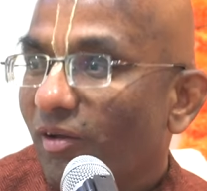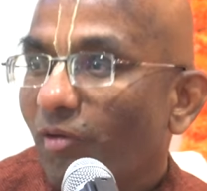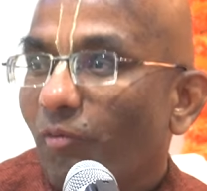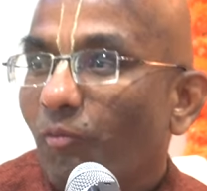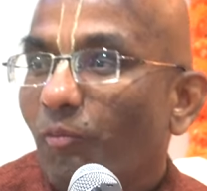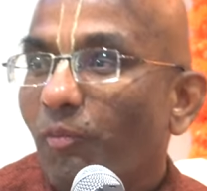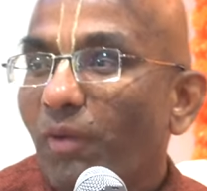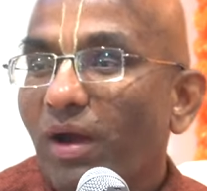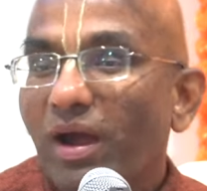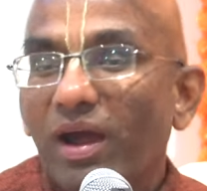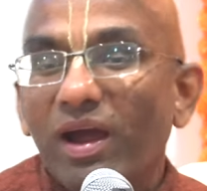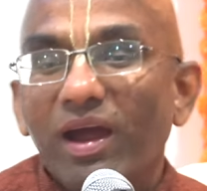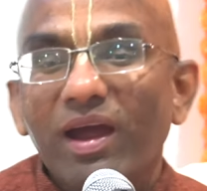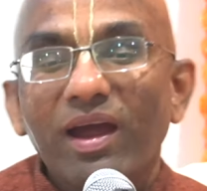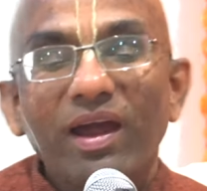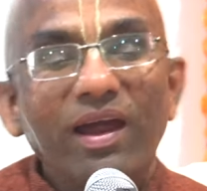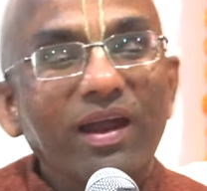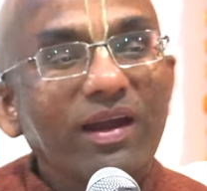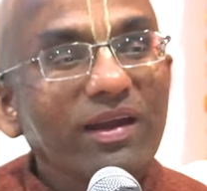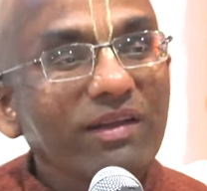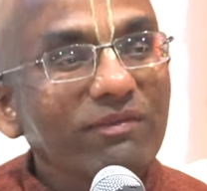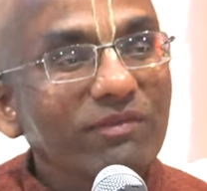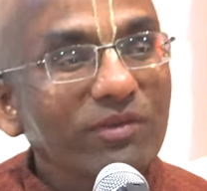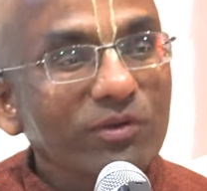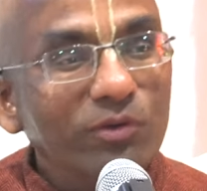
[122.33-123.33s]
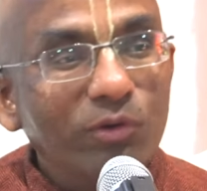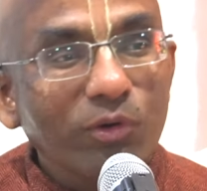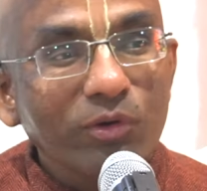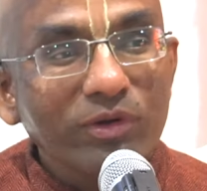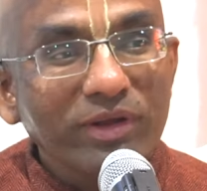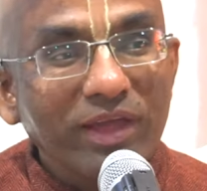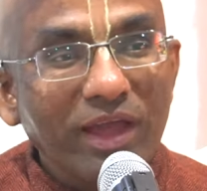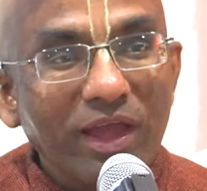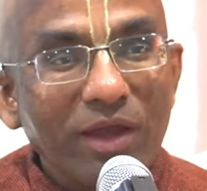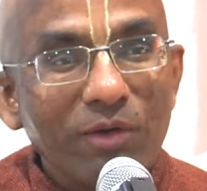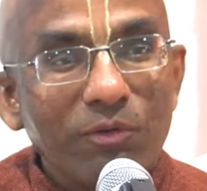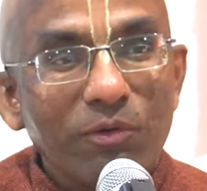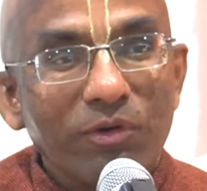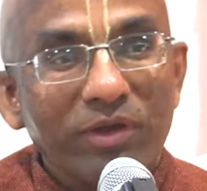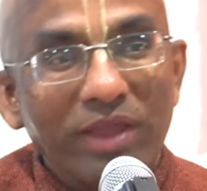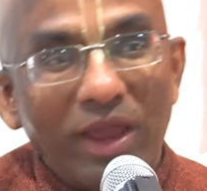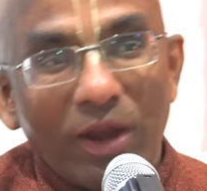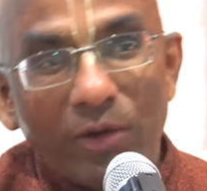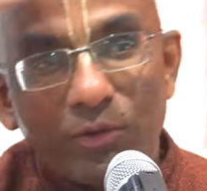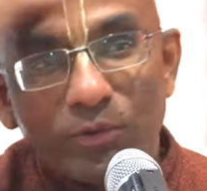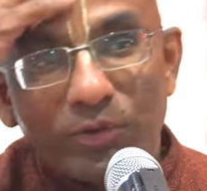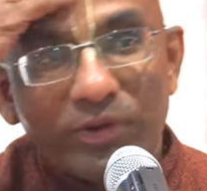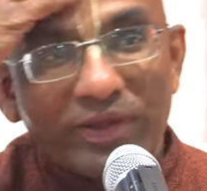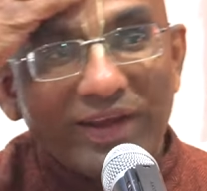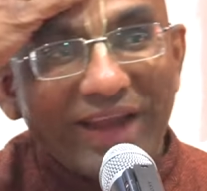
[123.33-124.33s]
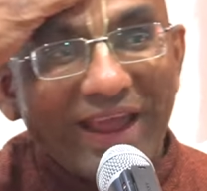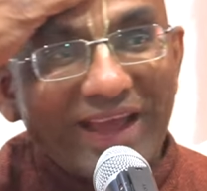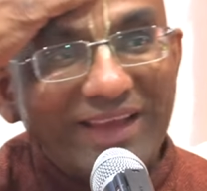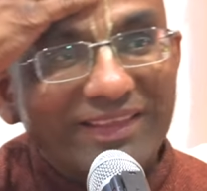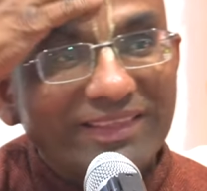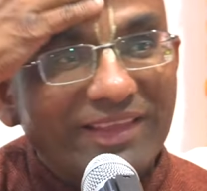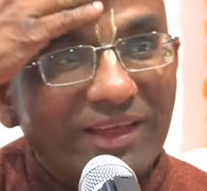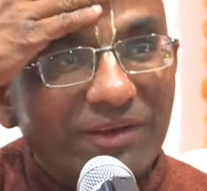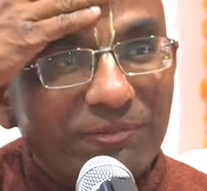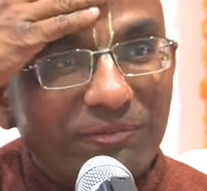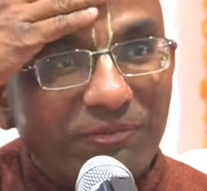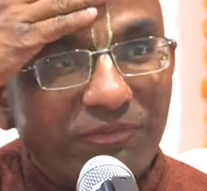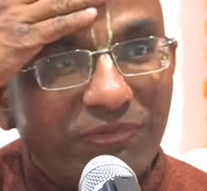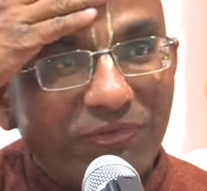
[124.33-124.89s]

But if they don't have, okay, I have to crack their